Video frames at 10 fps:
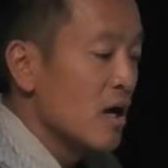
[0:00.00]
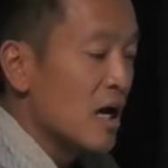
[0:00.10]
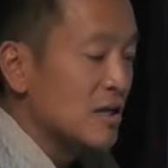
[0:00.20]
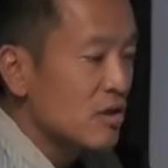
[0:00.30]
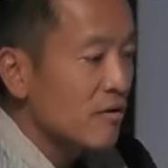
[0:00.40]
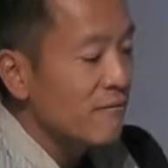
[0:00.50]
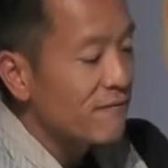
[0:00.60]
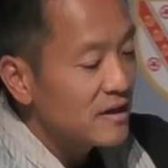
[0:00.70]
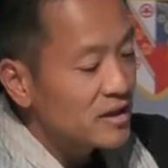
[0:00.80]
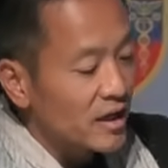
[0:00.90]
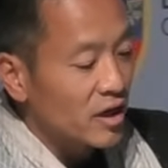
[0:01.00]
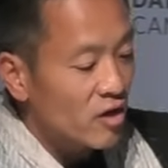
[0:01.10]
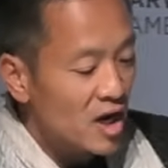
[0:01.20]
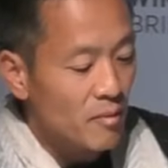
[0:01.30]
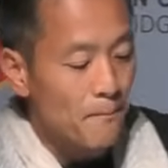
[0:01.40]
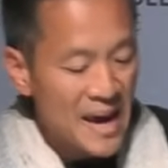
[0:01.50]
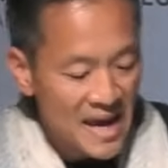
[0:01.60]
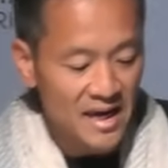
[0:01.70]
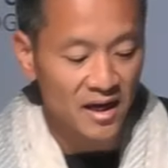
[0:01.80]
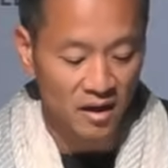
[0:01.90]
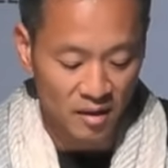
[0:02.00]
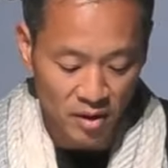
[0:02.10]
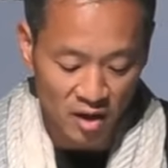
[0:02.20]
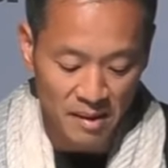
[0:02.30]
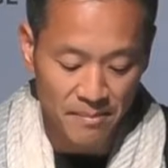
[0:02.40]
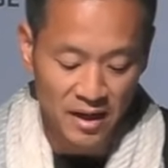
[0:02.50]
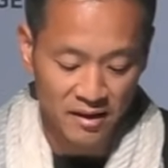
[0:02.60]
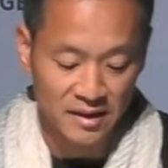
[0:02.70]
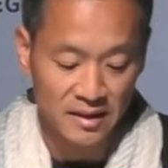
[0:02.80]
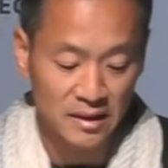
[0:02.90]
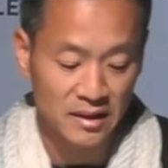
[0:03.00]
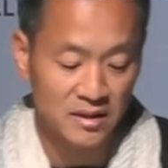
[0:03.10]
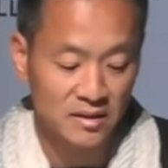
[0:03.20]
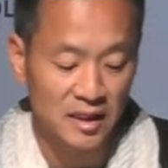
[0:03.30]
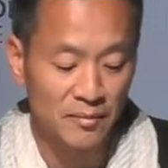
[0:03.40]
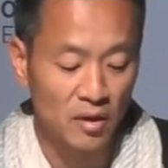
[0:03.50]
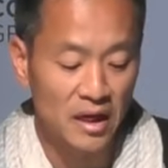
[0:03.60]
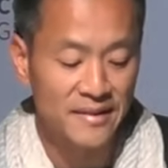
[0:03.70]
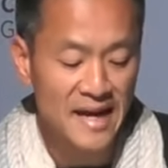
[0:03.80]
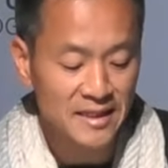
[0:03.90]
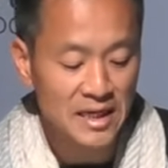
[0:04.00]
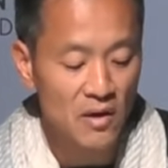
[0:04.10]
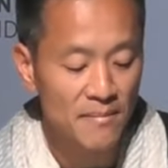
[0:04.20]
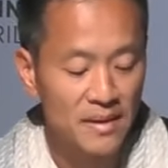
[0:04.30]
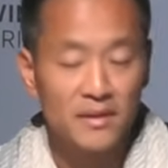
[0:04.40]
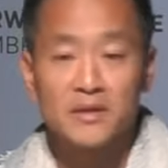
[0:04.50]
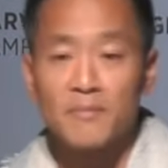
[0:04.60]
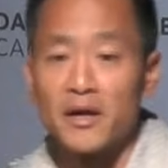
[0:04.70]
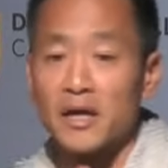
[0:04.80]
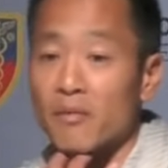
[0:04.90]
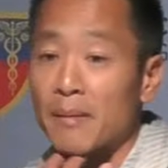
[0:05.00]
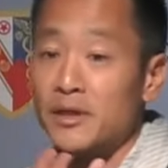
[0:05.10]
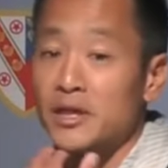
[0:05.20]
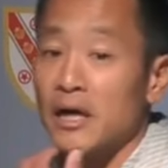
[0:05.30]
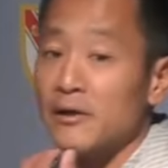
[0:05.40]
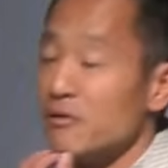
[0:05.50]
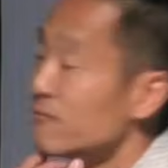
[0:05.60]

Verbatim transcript: I started feeling incredible pain in a part of my body that didn't exist anymore. And that's how I met this man named Ramachandran,